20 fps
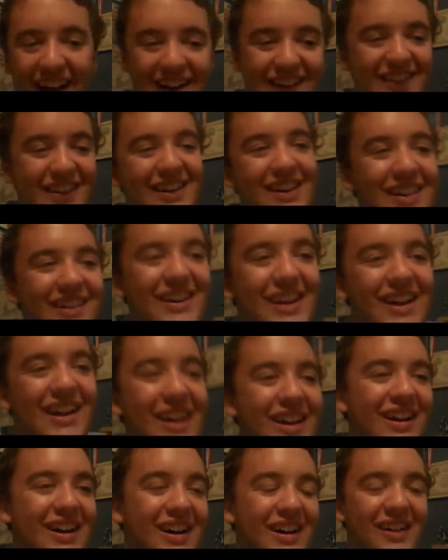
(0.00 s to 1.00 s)
I don't know.
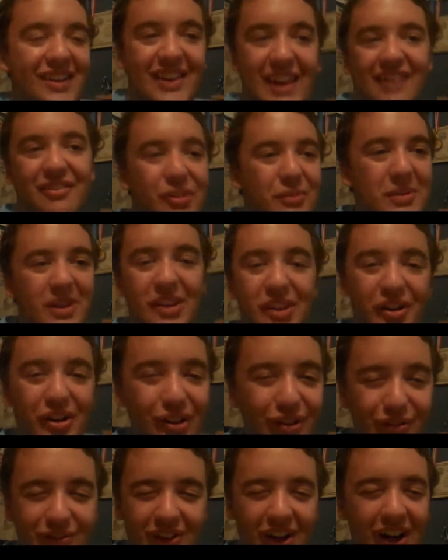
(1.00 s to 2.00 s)
That won't be the
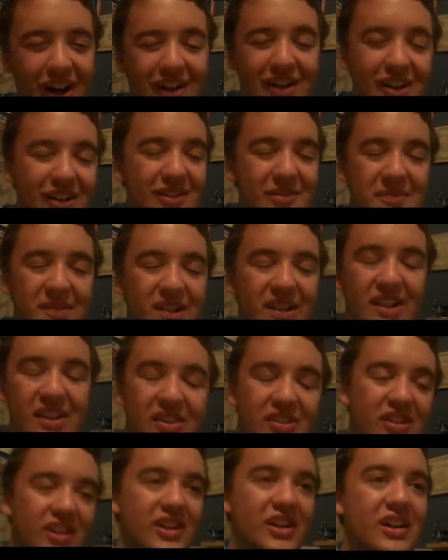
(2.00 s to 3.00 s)
whole vlog, but
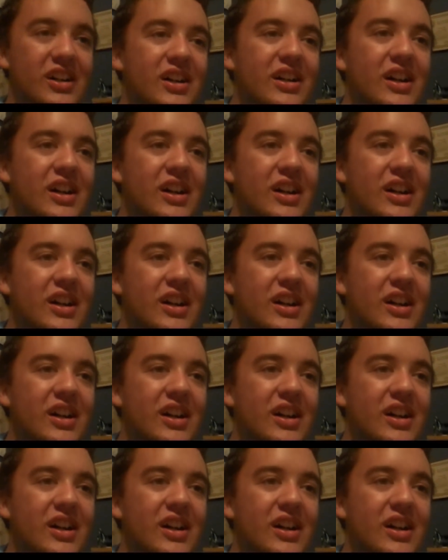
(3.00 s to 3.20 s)
still.